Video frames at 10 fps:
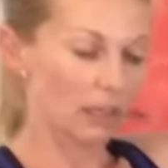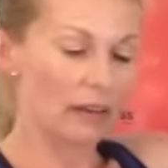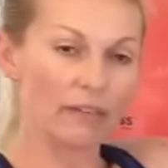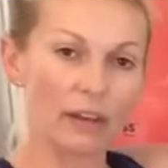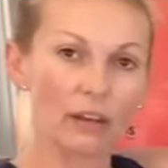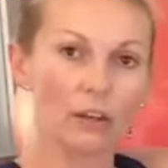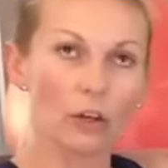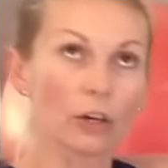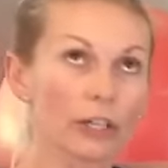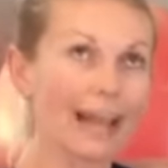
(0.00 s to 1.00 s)

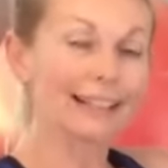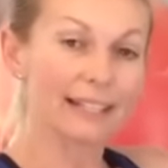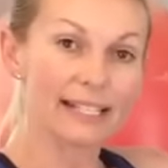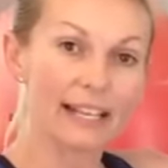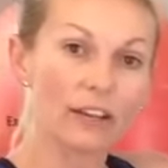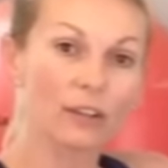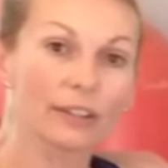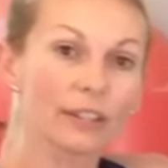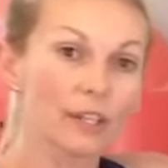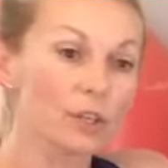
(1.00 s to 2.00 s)
addressing your
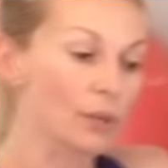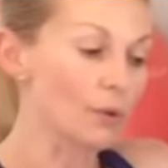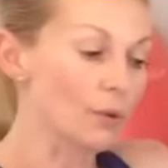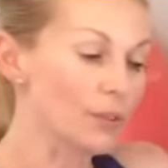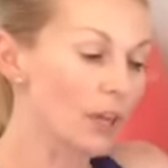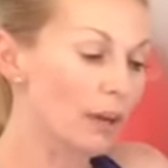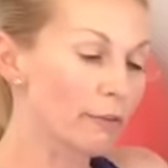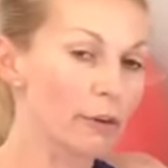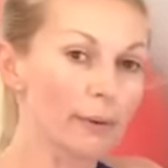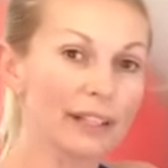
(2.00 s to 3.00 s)
tissues
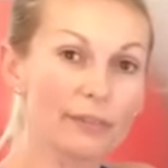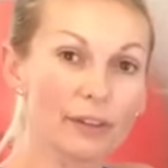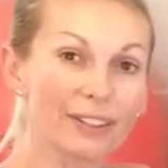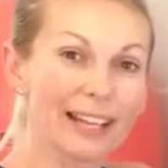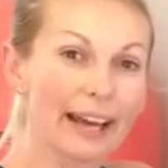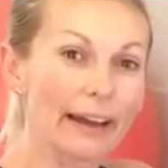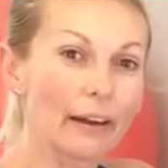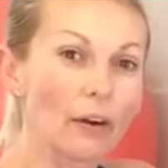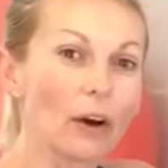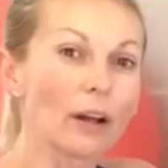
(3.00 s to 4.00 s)
from a different angle,